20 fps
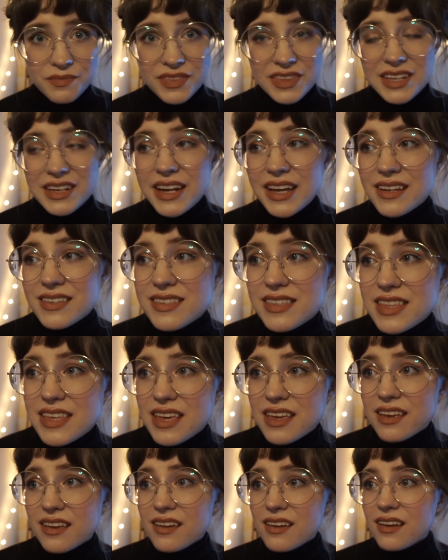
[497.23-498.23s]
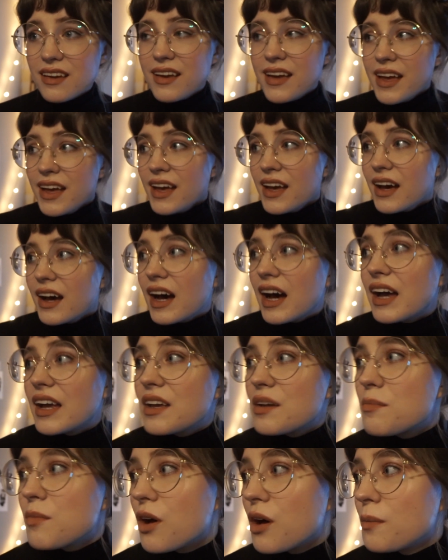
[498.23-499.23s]
The next thing I
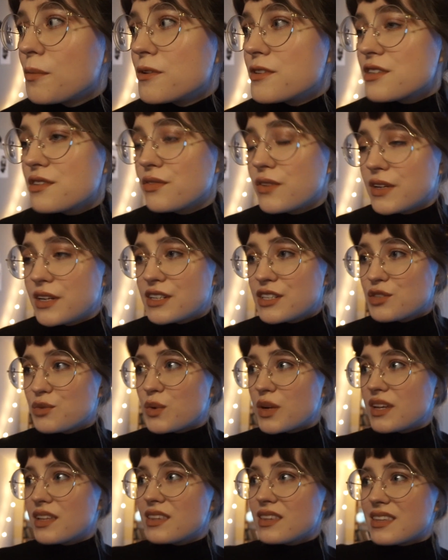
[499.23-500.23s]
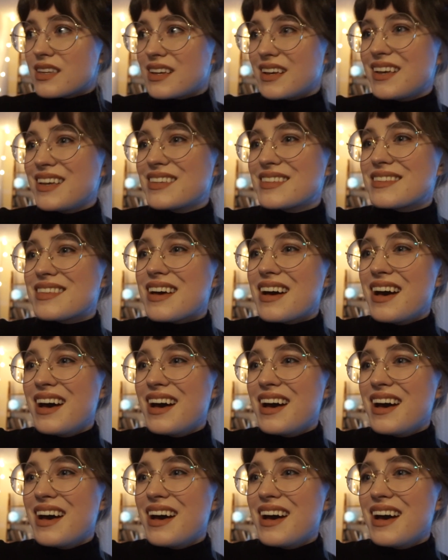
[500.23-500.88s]
am almost finished with is